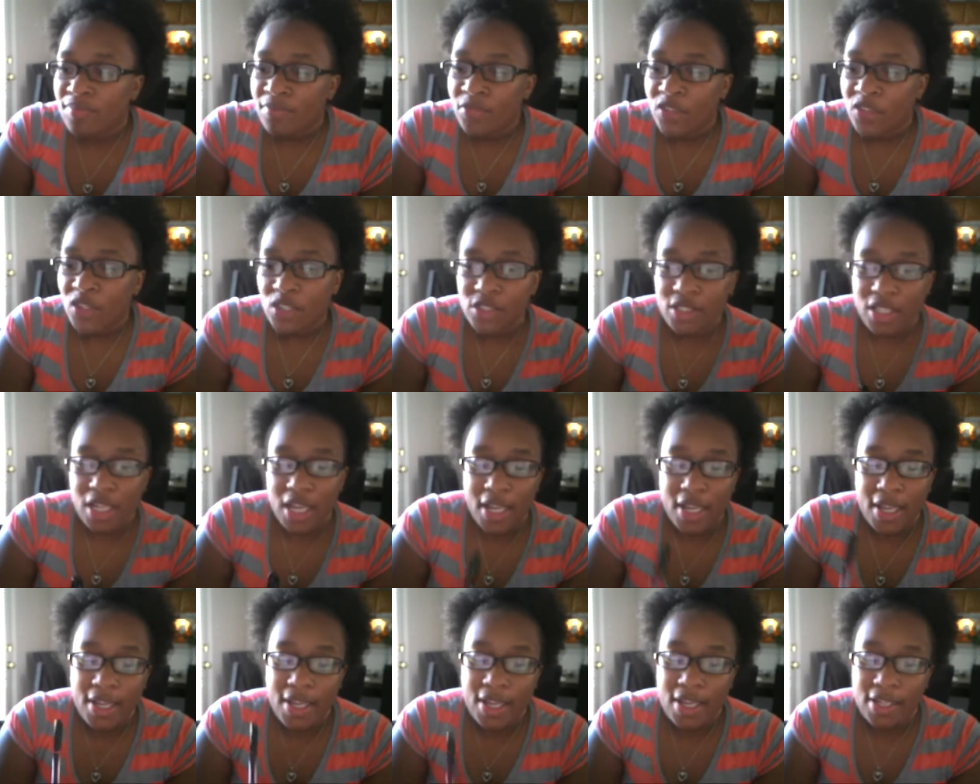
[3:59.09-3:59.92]
First, I
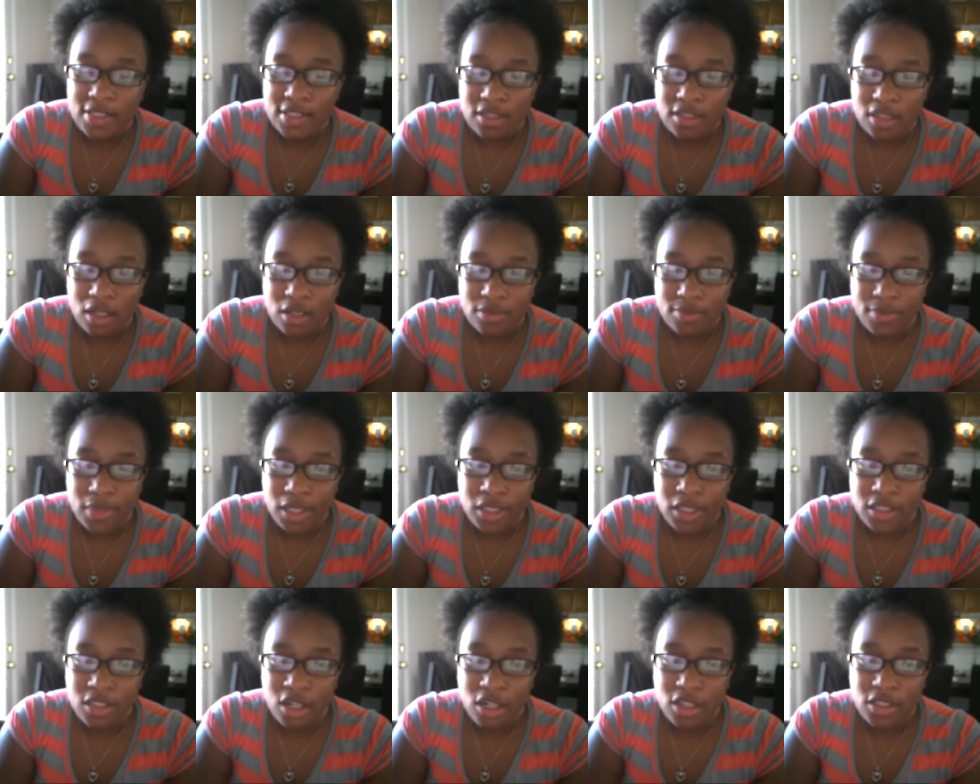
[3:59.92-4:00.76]
had I was about
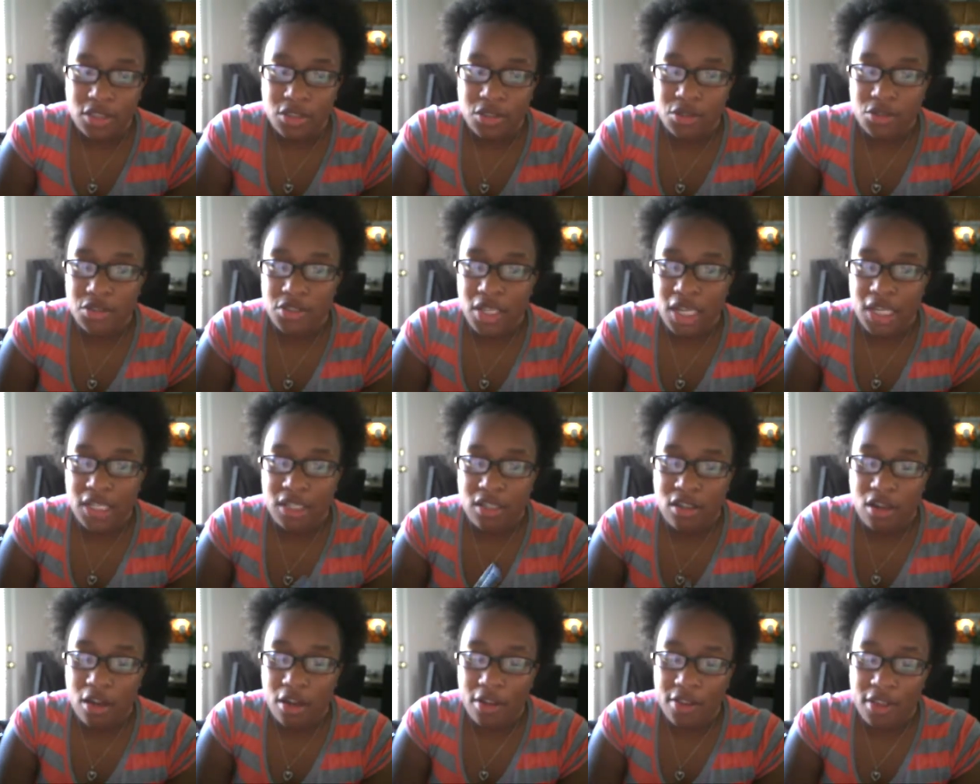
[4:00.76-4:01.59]
to start school, so I had to
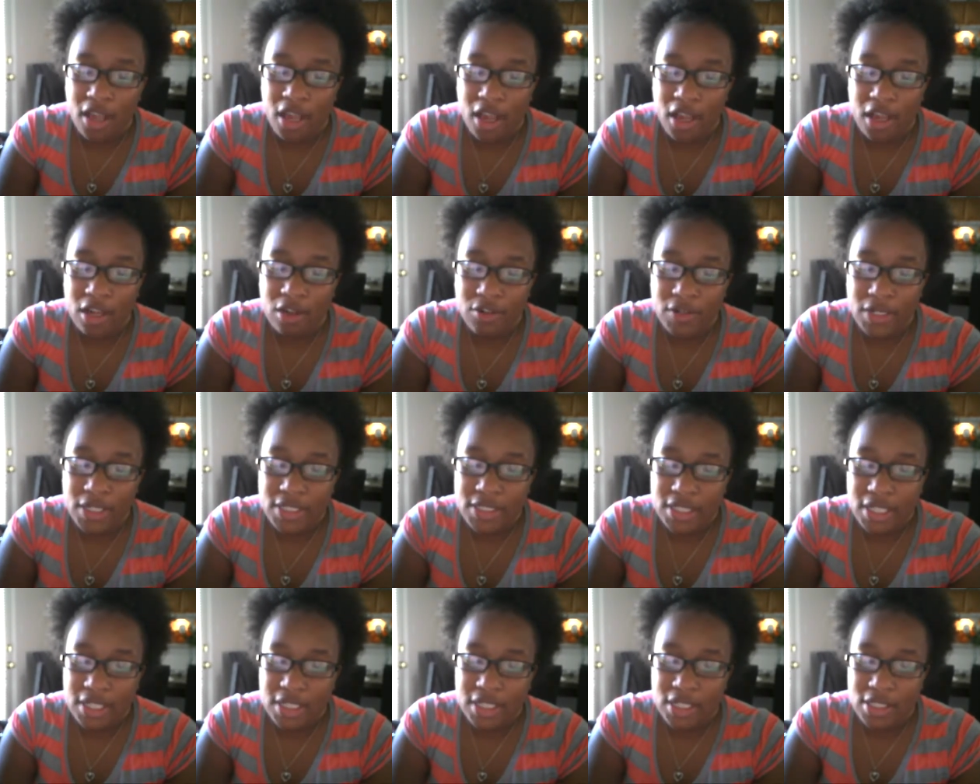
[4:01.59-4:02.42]
call the IRS
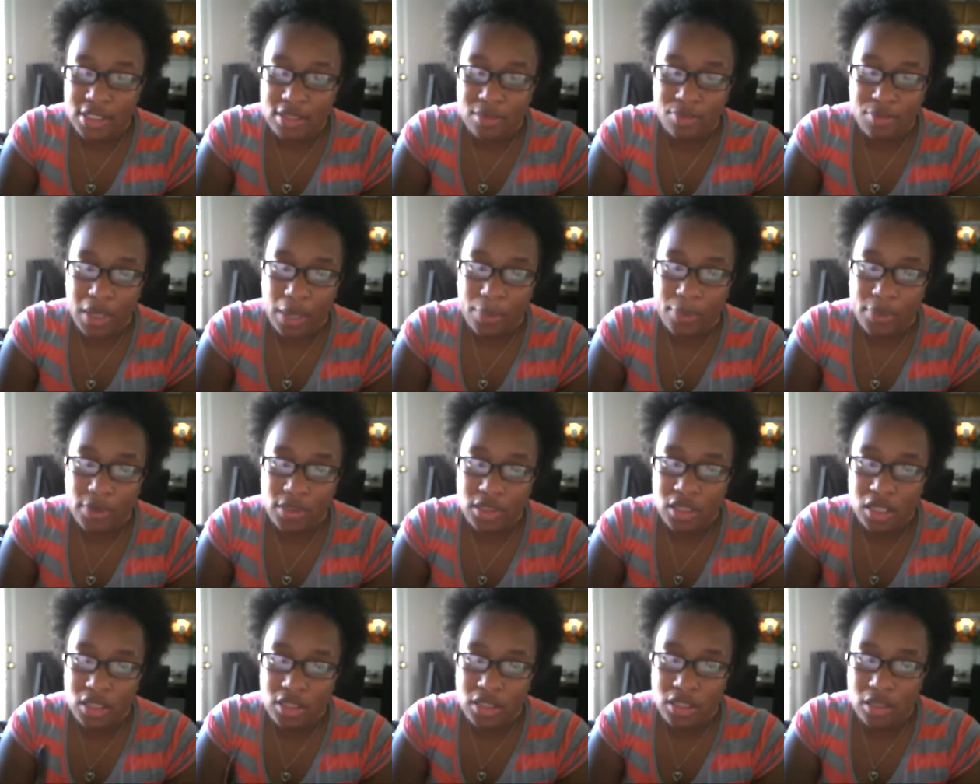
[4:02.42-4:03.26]
and get some papers
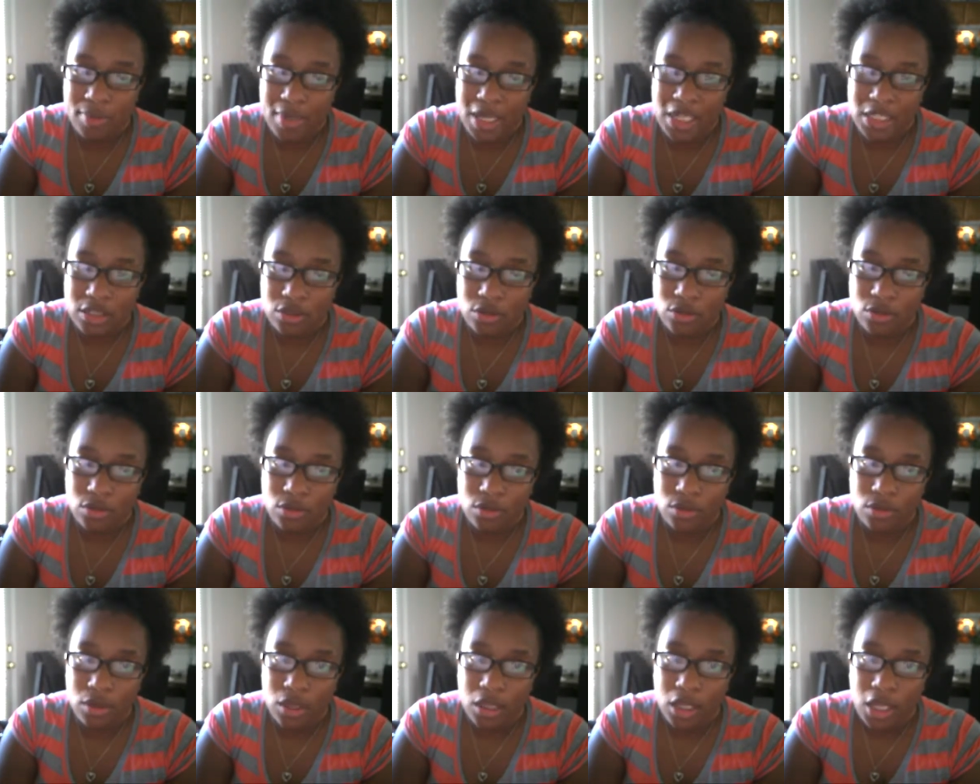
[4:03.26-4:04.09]
sent to my
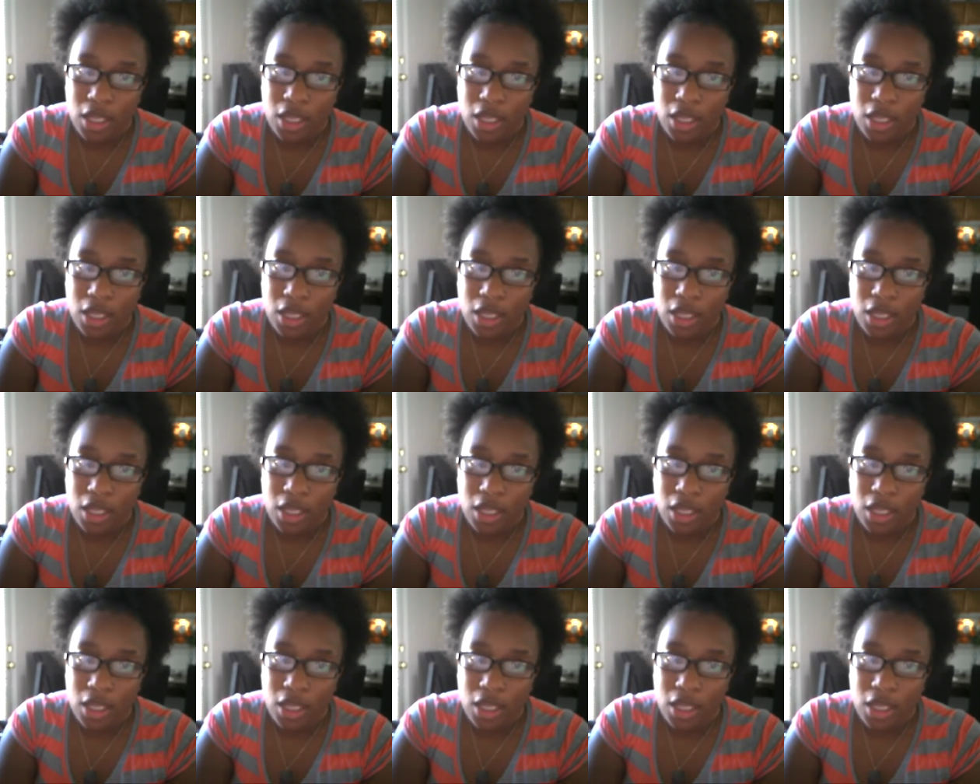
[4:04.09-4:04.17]
school.